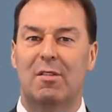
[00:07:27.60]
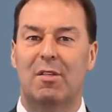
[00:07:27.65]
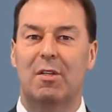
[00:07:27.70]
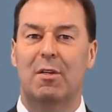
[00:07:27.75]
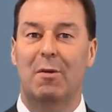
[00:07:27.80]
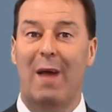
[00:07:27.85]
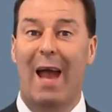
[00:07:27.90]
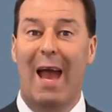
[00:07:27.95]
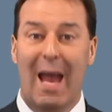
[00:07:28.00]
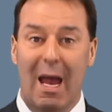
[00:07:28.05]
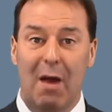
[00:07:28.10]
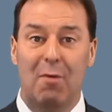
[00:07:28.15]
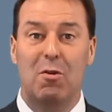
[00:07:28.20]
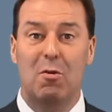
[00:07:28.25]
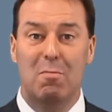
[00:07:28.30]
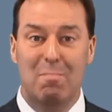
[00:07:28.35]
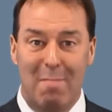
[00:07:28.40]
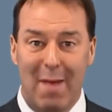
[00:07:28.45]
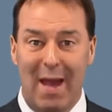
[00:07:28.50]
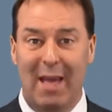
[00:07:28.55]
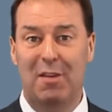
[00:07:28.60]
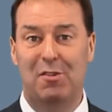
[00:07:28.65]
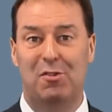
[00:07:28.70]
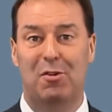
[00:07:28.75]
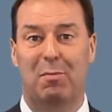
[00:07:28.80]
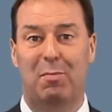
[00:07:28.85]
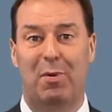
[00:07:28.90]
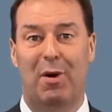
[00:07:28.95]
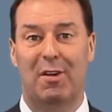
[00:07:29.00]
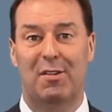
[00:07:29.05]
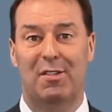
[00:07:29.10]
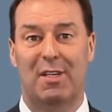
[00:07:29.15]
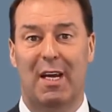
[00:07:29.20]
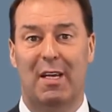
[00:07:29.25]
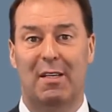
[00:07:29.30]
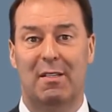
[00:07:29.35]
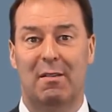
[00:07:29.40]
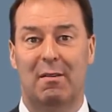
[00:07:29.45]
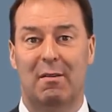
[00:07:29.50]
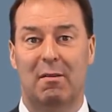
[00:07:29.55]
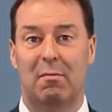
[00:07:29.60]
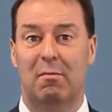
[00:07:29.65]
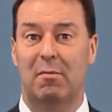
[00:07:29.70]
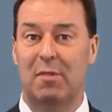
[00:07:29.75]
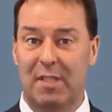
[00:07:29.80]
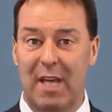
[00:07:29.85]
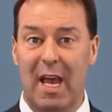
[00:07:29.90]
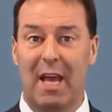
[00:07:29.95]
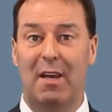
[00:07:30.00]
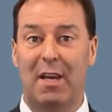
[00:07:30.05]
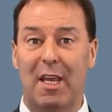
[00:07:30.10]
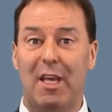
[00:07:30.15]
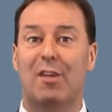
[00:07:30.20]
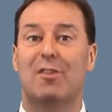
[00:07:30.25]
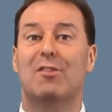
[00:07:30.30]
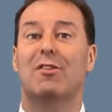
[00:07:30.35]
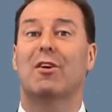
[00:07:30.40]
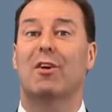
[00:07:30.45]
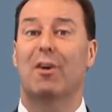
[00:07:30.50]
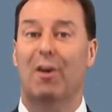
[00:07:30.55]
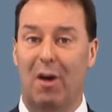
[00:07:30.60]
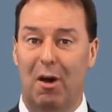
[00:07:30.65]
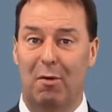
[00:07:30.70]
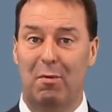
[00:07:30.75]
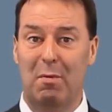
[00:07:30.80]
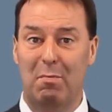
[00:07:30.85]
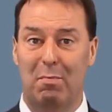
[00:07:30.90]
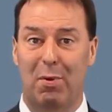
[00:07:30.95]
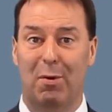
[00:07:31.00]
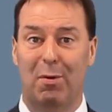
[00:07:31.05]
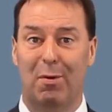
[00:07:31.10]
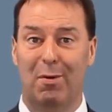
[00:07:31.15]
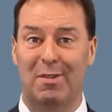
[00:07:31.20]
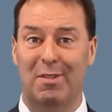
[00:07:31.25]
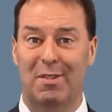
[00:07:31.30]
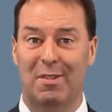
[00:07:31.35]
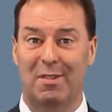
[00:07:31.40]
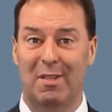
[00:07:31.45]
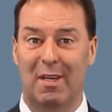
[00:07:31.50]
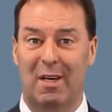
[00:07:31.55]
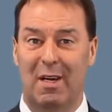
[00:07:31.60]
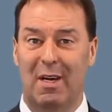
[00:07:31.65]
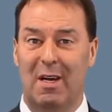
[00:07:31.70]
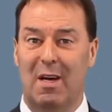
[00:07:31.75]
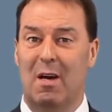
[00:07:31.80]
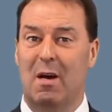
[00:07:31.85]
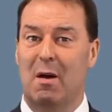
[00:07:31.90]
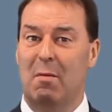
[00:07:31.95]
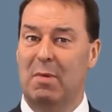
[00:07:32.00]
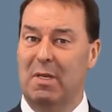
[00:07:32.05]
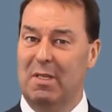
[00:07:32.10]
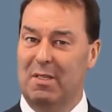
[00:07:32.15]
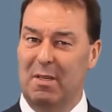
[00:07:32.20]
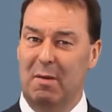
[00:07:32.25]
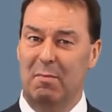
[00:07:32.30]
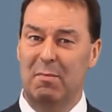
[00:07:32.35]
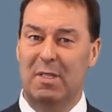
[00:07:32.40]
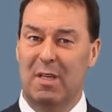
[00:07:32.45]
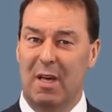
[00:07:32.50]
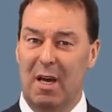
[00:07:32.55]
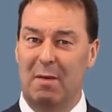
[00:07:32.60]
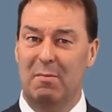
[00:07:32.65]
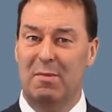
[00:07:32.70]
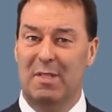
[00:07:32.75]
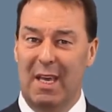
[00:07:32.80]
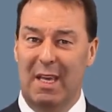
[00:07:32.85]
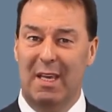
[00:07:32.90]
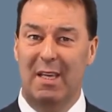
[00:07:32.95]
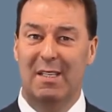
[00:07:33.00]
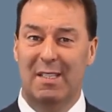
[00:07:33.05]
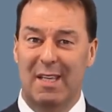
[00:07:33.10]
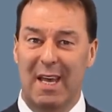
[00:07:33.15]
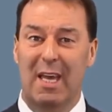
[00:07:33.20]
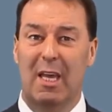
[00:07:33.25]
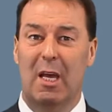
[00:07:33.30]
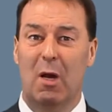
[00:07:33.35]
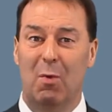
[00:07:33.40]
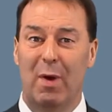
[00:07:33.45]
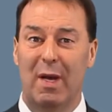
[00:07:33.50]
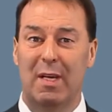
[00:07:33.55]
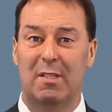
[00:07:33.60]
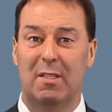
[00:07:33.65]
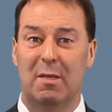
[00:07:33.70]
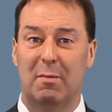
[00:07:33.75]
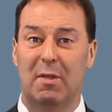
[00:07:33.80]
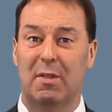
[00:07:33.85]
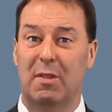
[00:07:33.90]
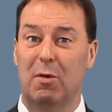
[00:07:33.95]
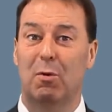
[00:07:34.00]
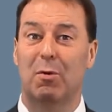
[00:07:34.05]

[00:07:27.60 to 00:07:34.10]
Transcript: to how you manage your project. Techniques are important, but sometimes they can take away some of